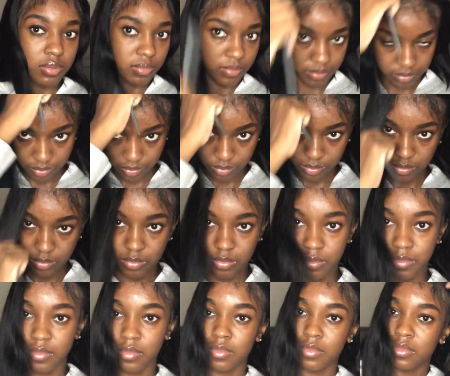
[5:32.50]
Okay, so this was
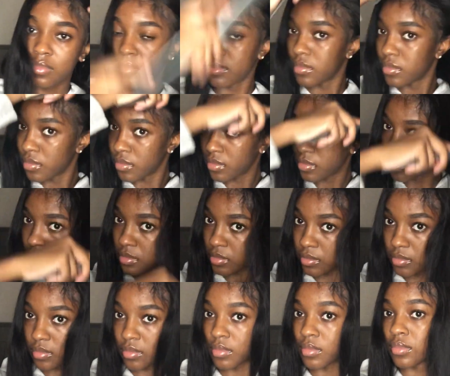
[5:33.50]
after everything
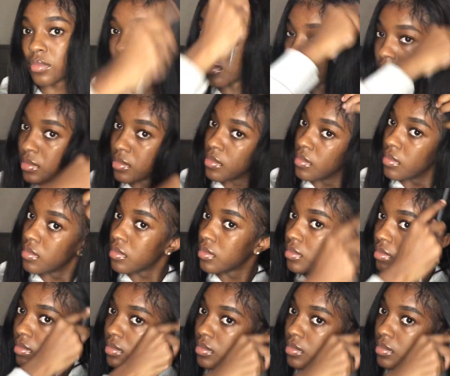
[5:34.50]
dried. As you can see, it looked kind of